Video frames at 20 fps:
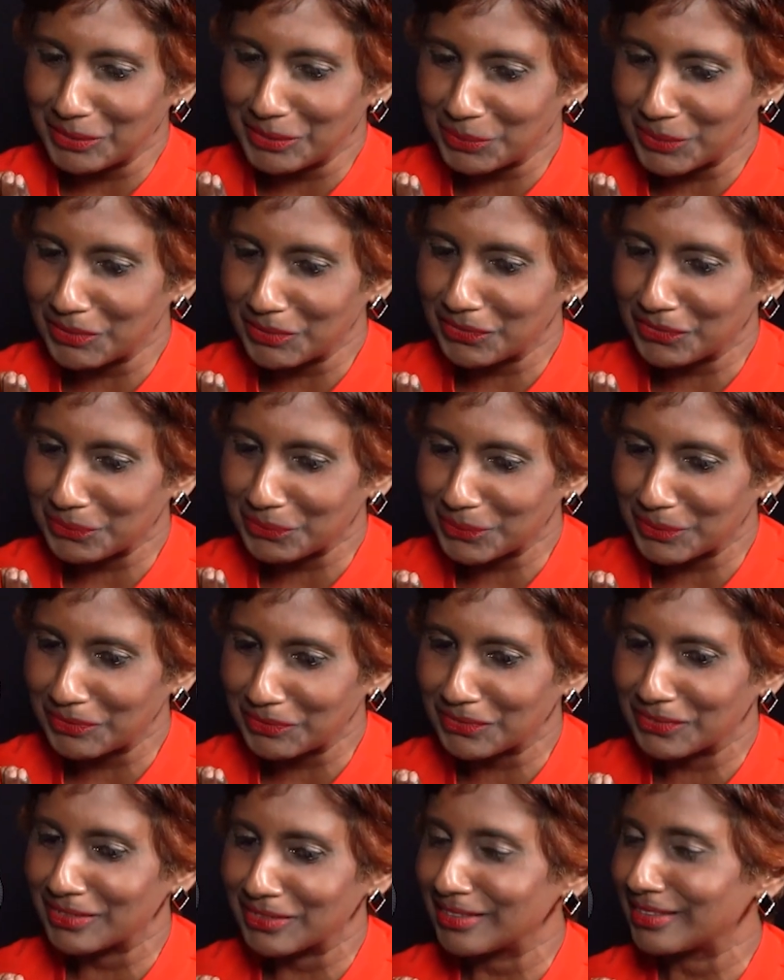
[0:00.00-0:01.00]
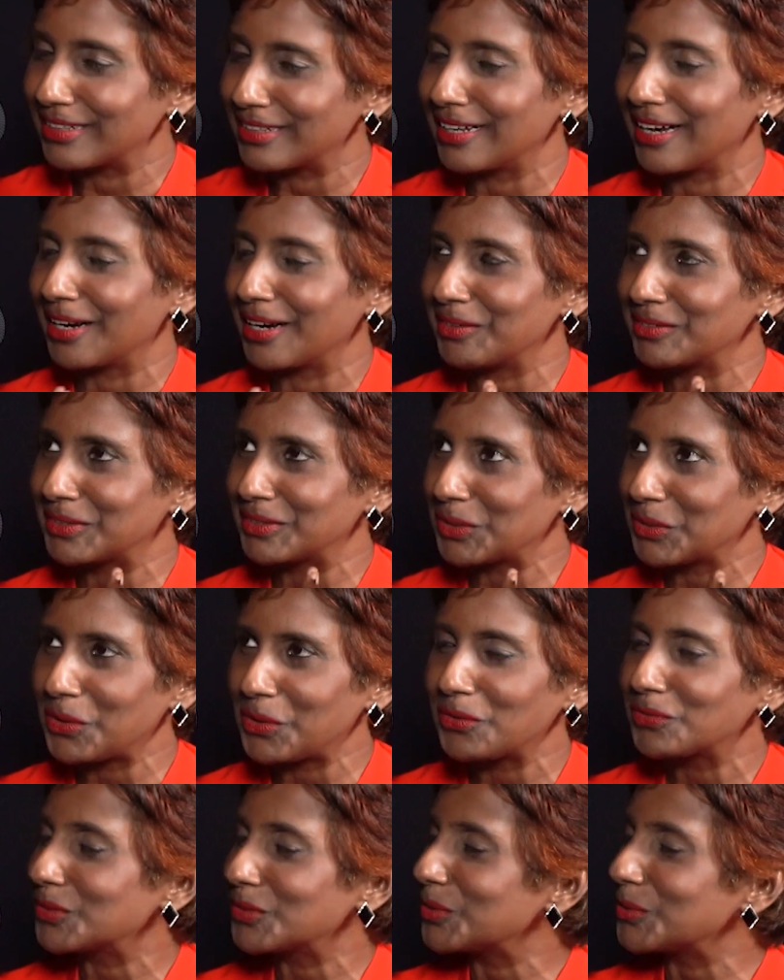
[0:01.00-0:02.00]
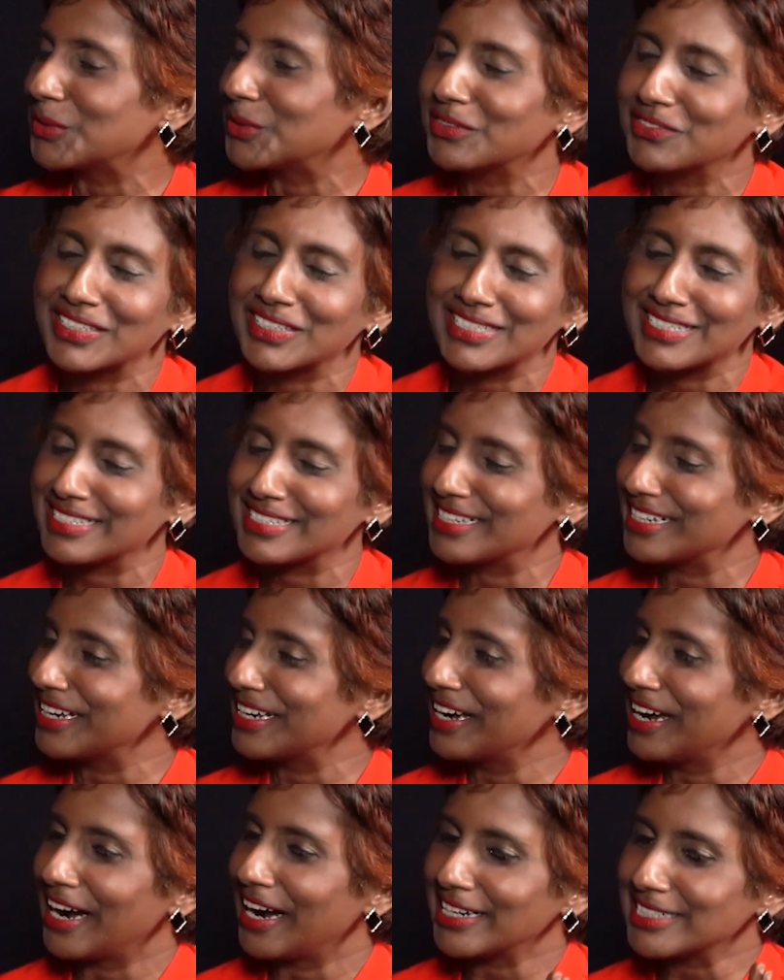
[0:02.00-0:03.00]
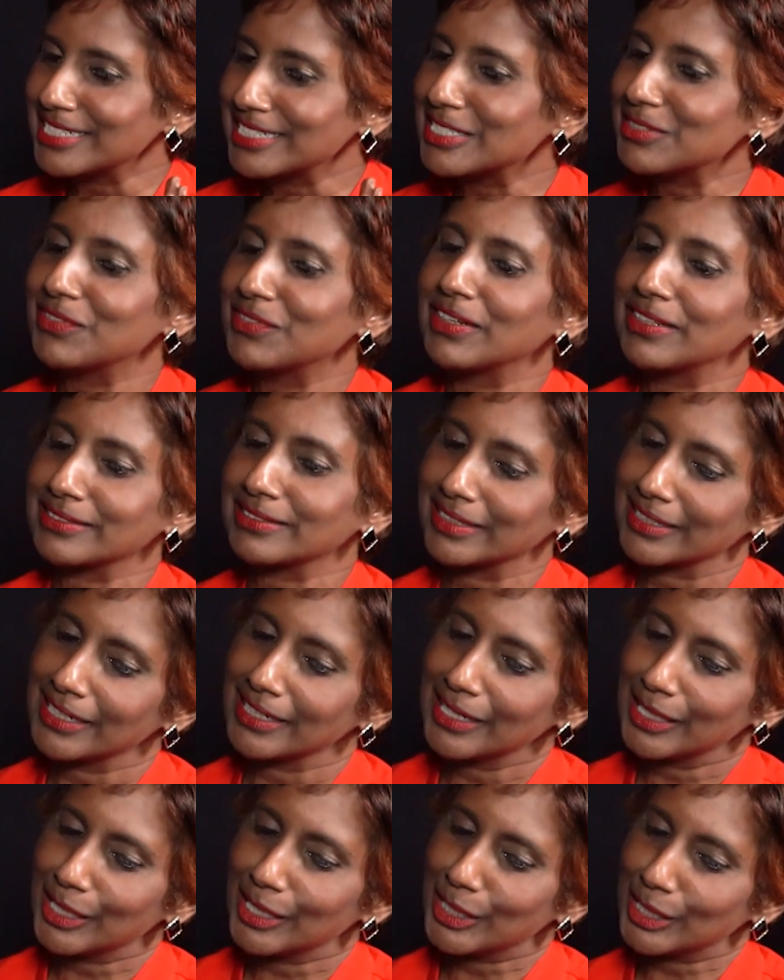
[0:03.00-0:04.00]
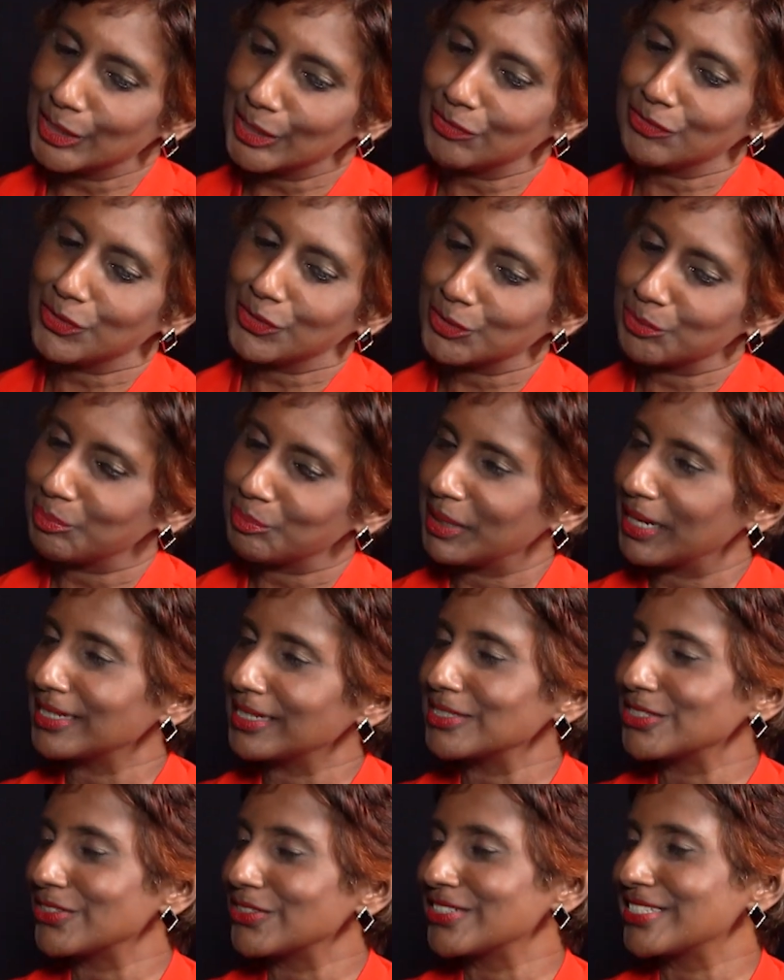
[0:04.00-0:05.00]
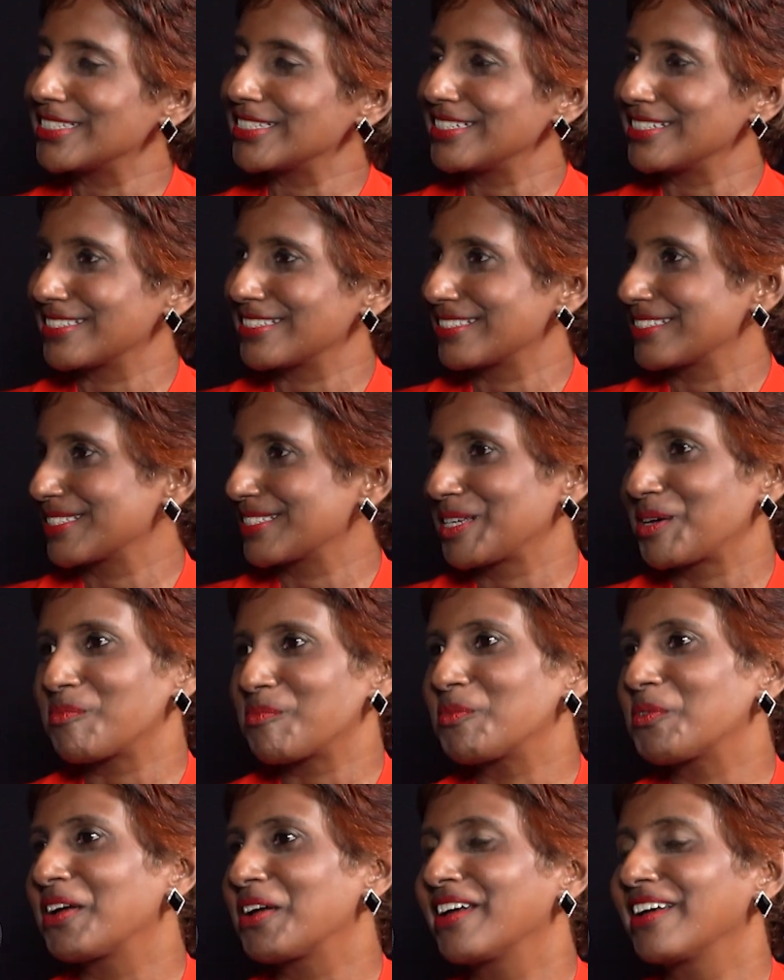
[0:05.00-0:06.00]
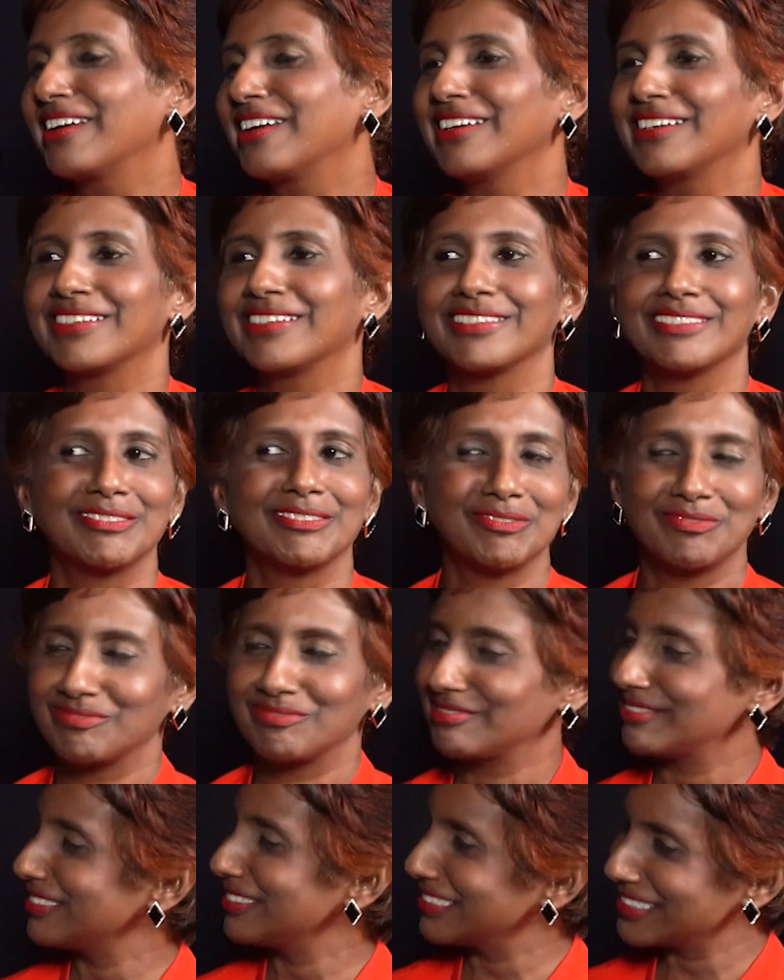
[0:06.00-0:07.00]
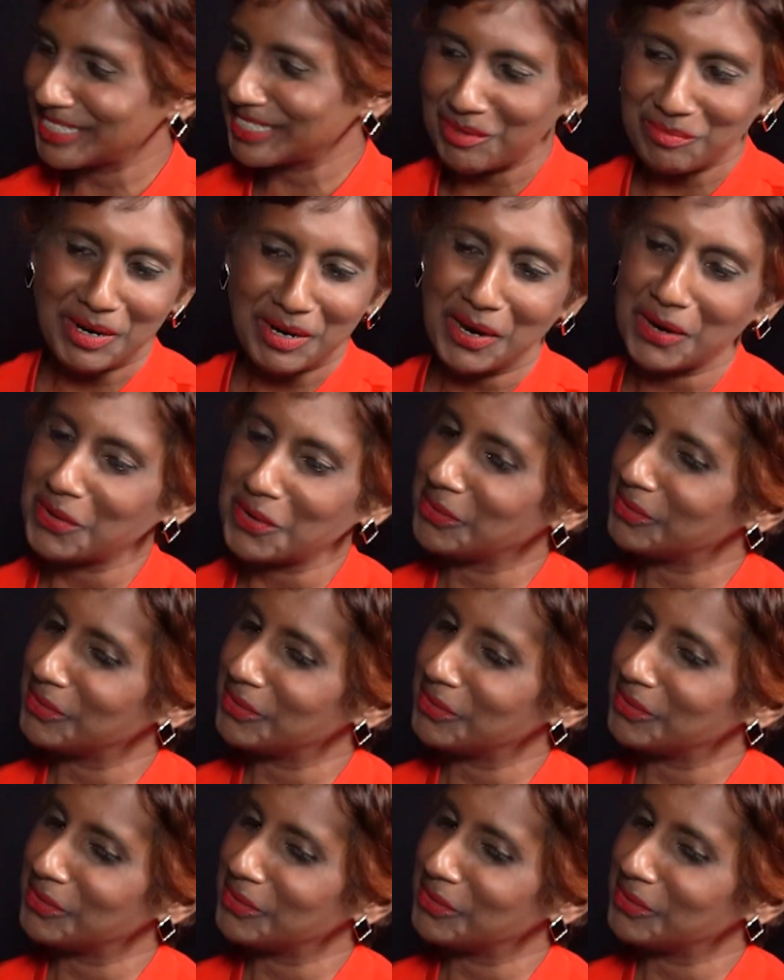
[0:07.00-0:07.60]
with the law of the universe, I just felt that if you plant your seeds somewhere, somehow